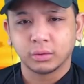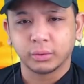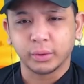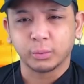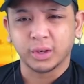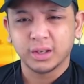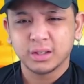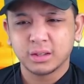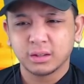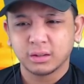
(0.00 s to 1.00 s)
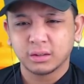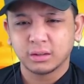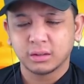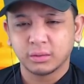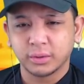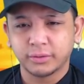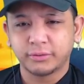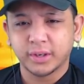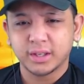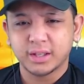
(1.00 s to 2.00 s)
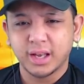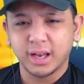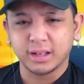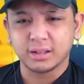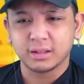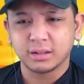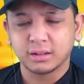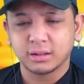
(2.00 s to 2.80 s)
Wait, what? What the fuck is that?